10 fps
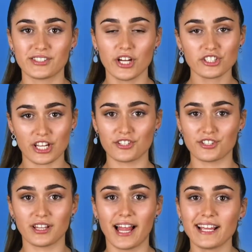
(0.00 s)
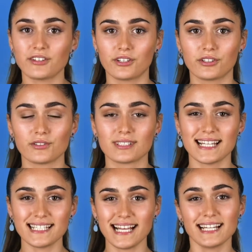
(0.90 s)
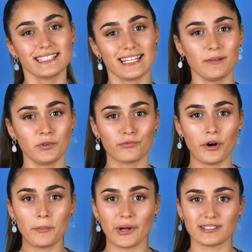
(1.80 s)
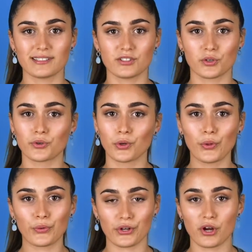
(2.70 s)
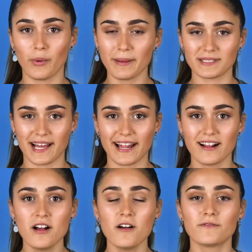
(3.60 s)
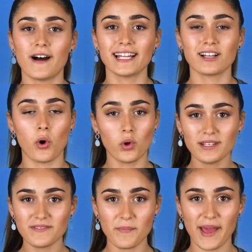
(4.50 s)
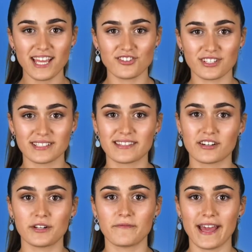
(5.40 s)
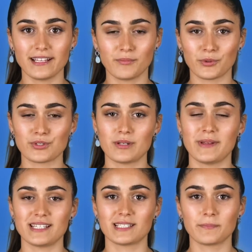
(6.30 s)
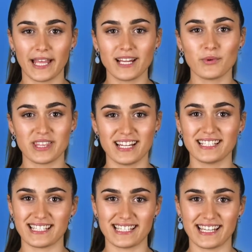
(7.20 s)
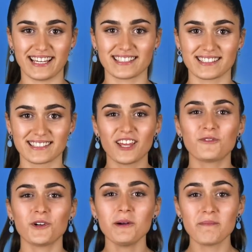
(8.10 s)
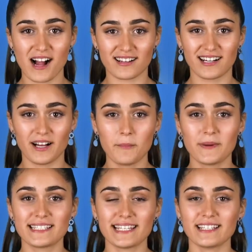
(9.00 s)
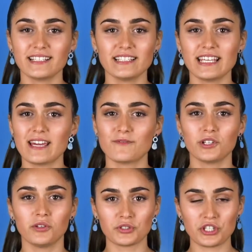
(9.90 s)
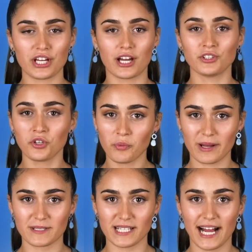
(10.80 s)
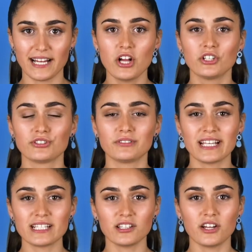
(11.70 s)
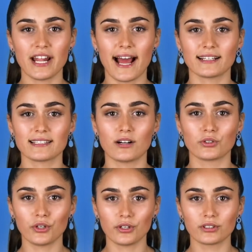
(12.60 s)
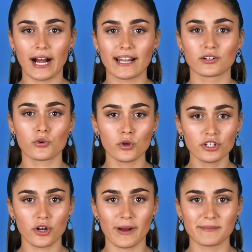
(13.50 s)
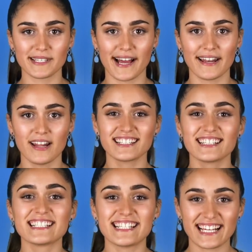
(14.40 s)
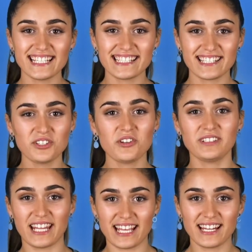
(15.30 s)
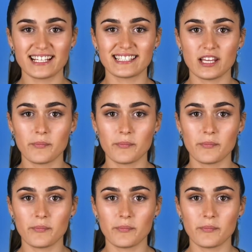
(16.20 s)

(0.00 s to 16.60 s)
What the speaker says: a search engine like Google sends out a team of robots to crawl through your website, finding all of the pages that are available to be displayed within its index. If you're a marketer, particularly if you're launching a new website, you'll need to learn how to tell Google how to crawl your website. The second skill you'll need is the